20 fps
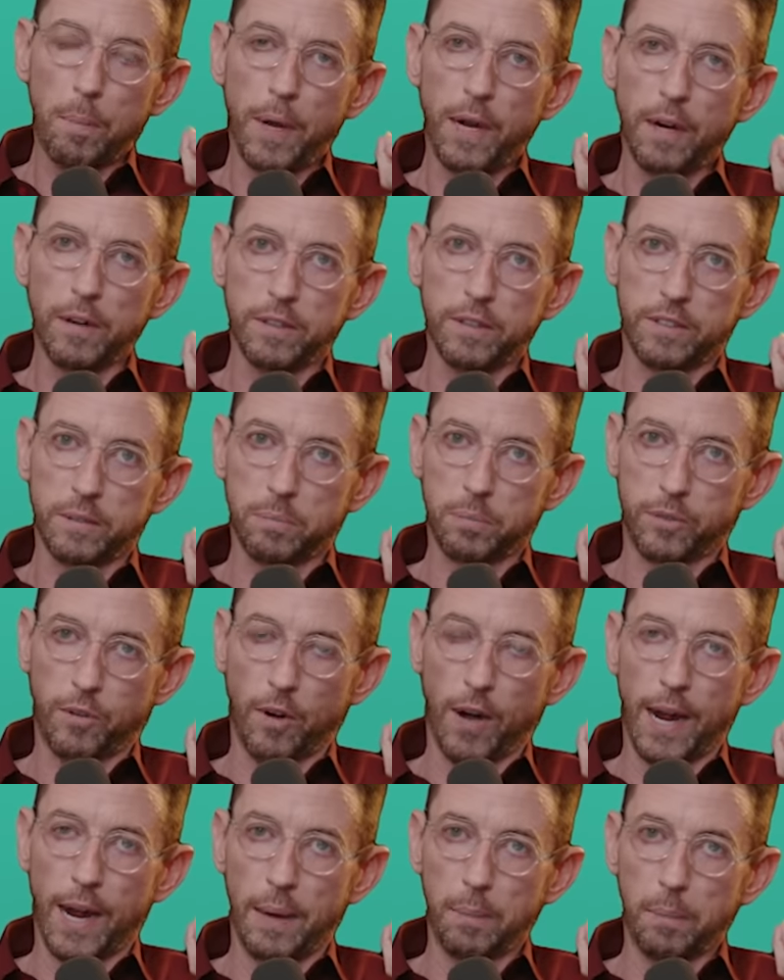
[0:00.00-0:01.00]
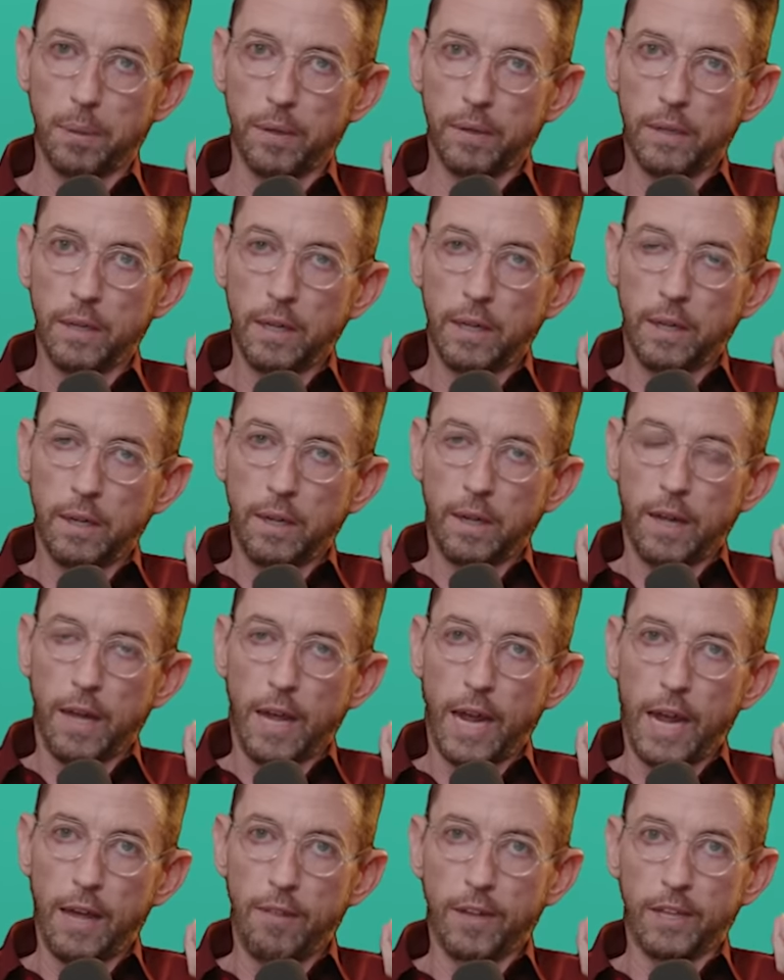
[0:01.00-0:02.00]
up here to subscribe,
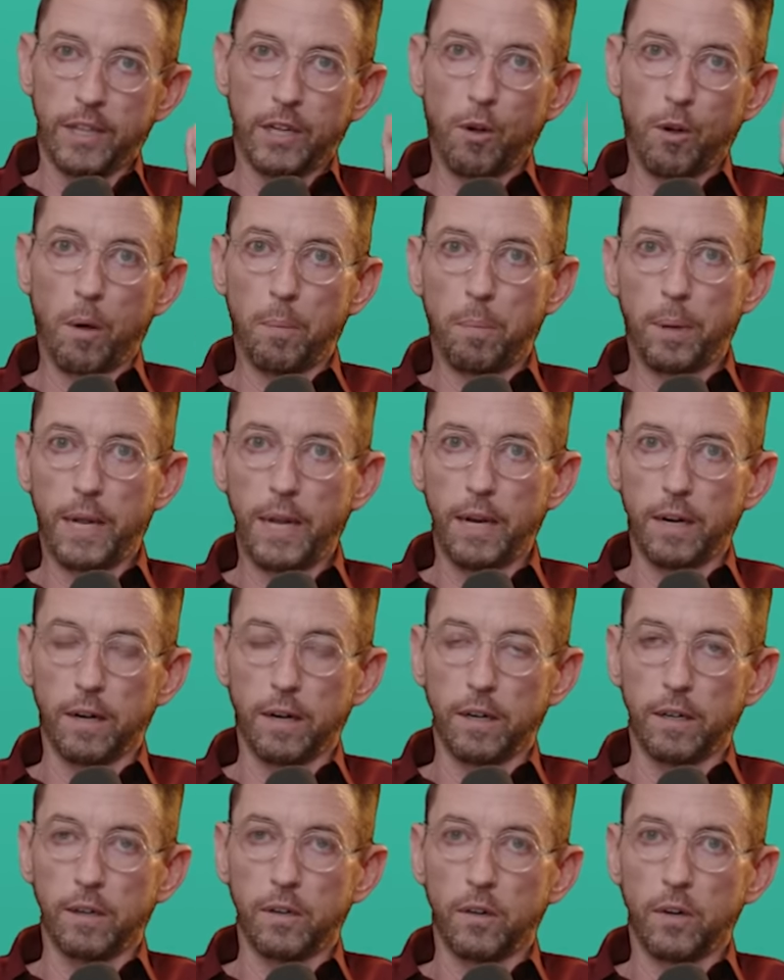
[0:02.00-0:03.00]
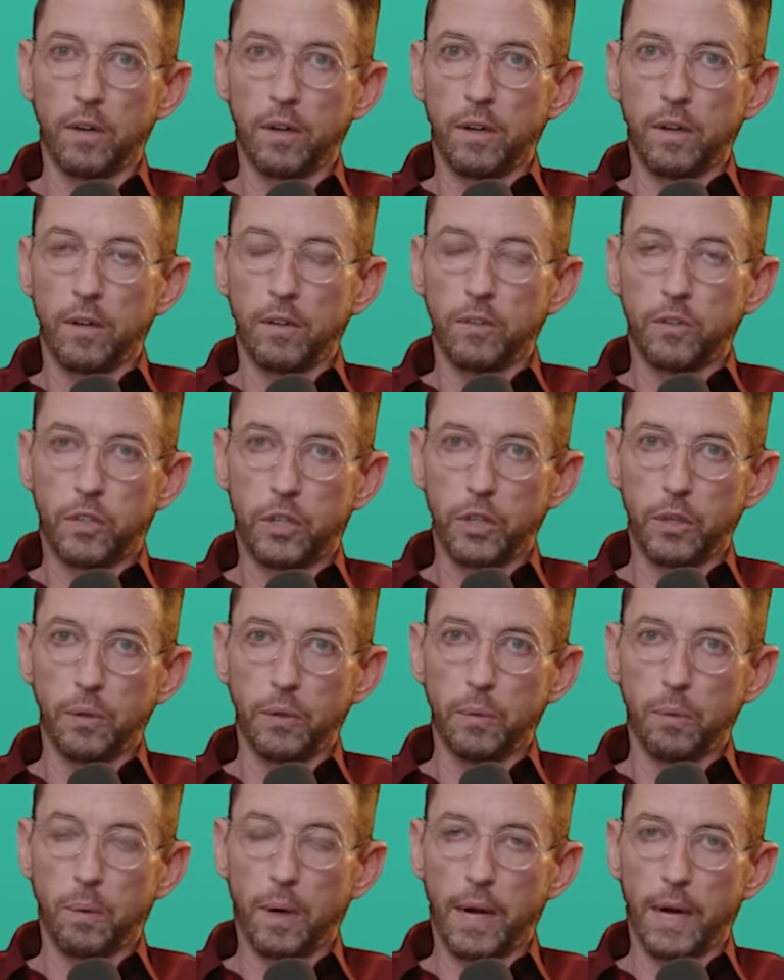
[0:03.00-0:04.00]
and then go up here to
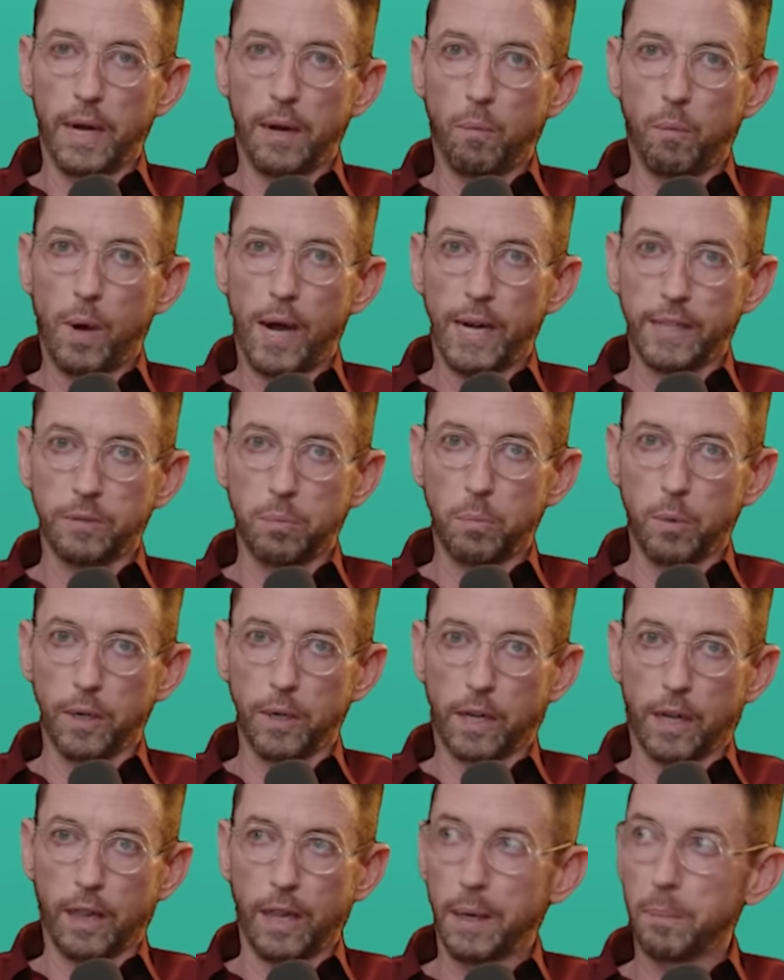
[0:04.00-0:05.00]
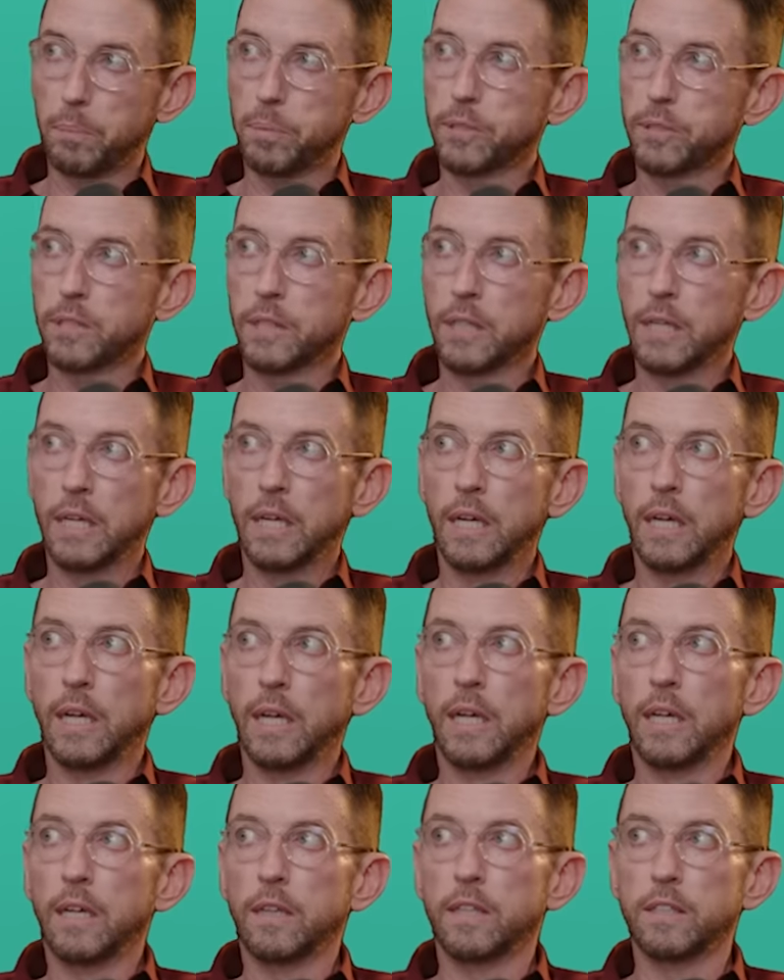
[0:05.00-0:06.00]
uh, watch more clips.
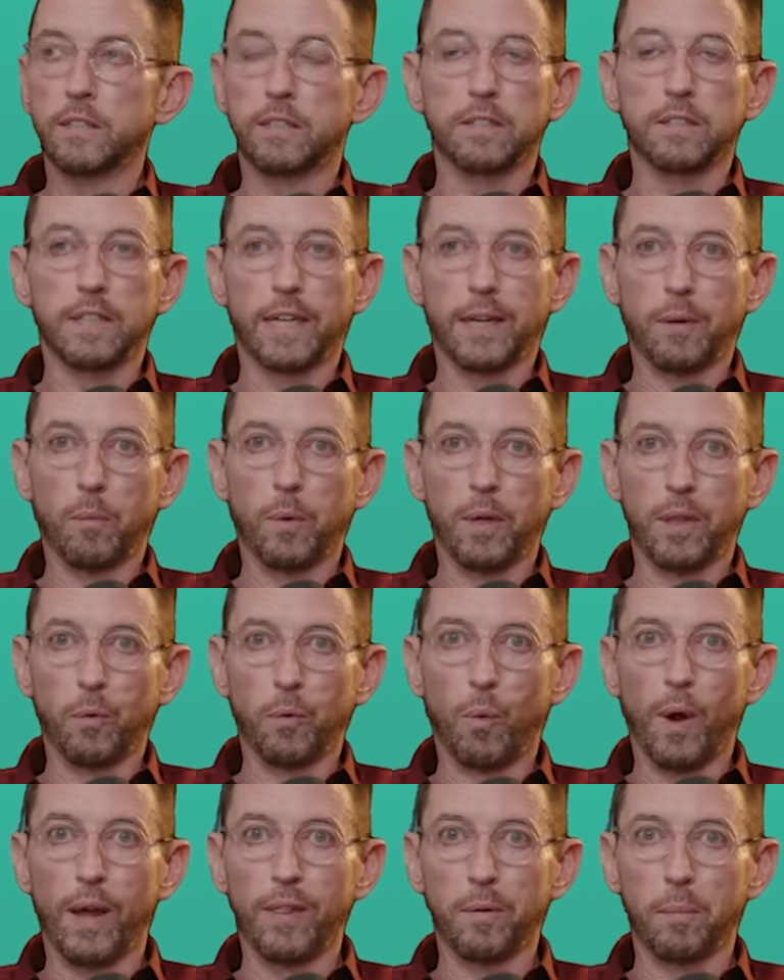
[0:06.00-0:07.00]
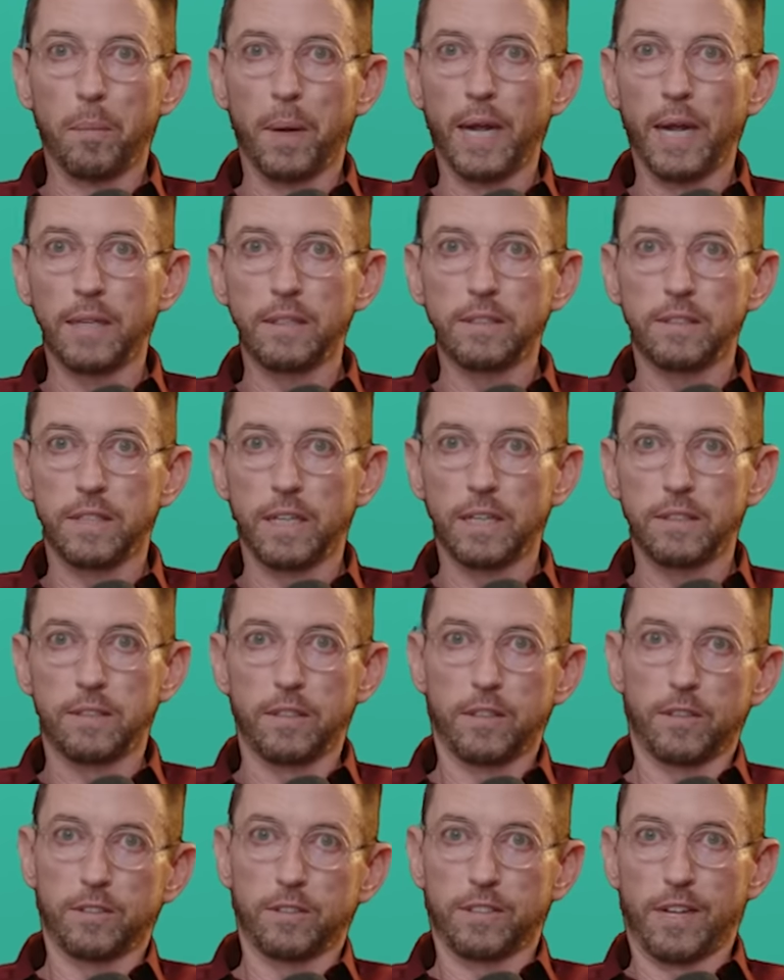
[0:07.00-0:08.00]
This is like when the weatherman
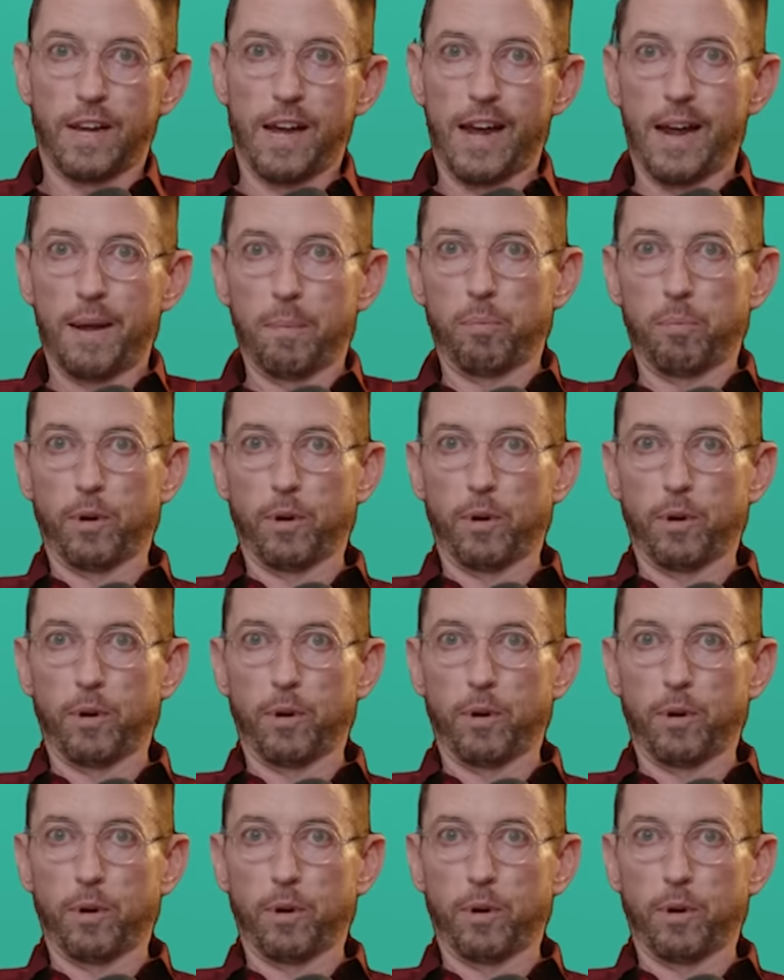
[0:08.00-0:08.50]
says that there's a high